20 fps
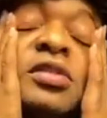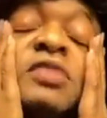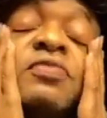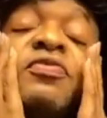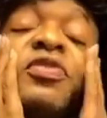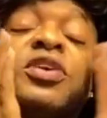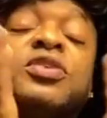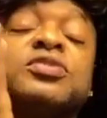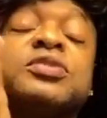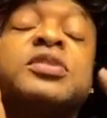
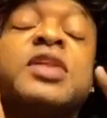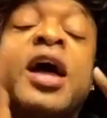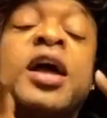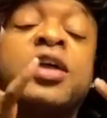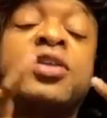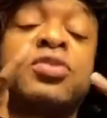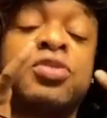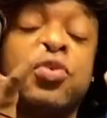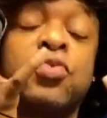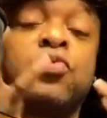feels
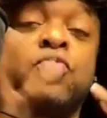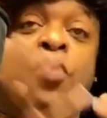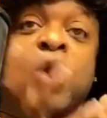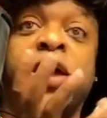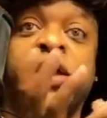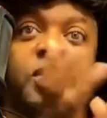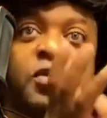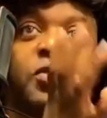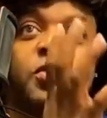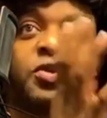like the
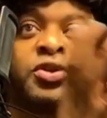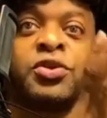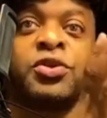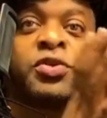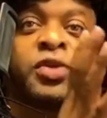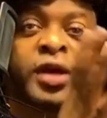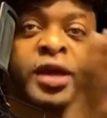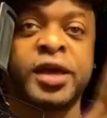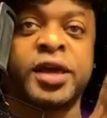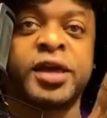weight on
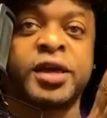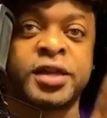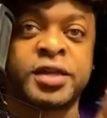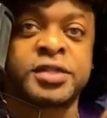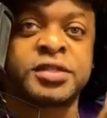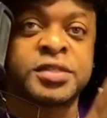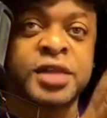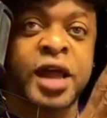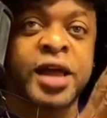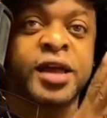your head
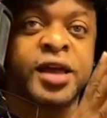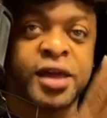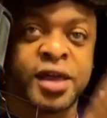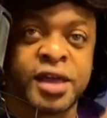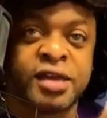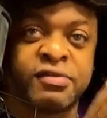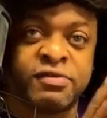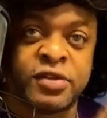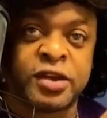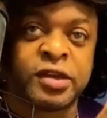is like
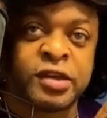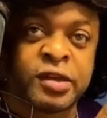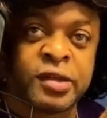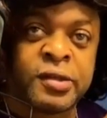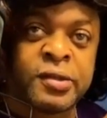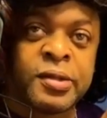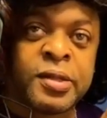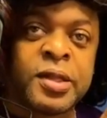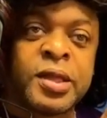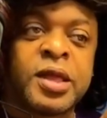heavy,
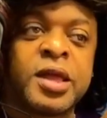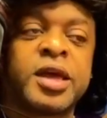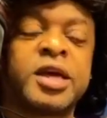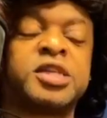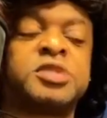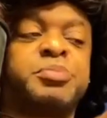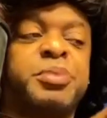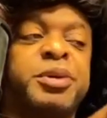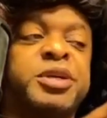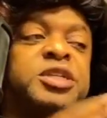
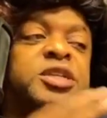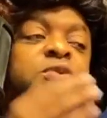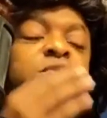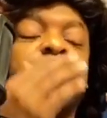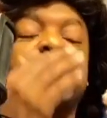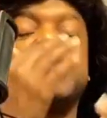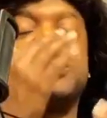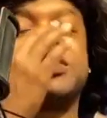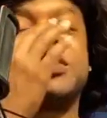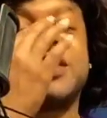especially
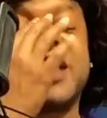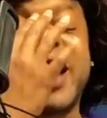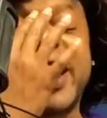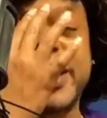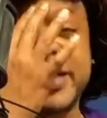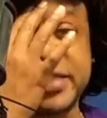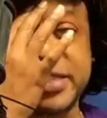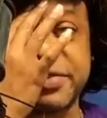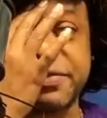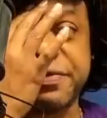with a
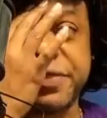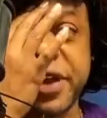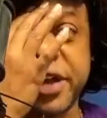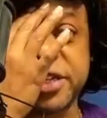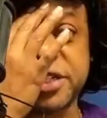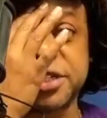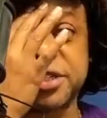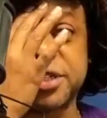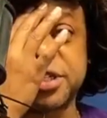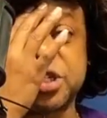sinus
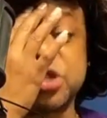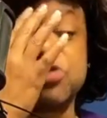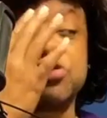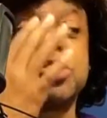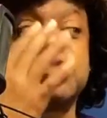infection too.